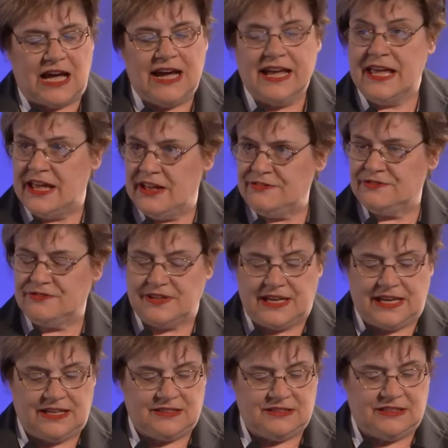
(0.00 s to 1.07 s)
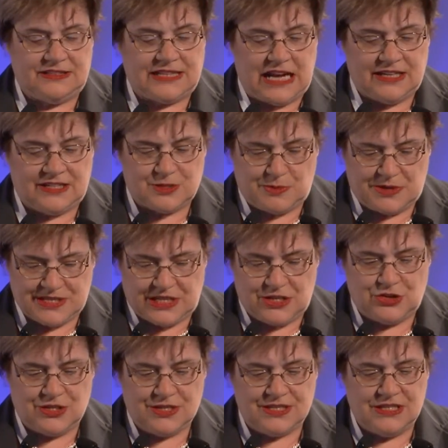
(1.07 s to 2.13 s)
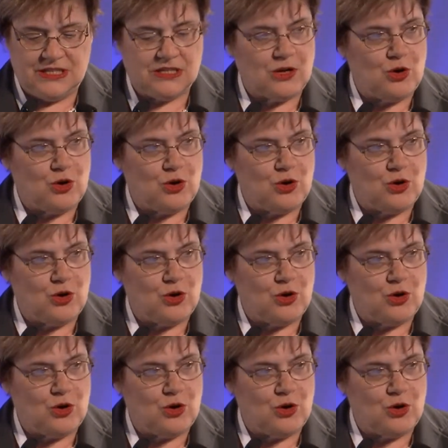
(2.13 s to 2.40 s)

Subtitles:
IF and the Italian Space Agency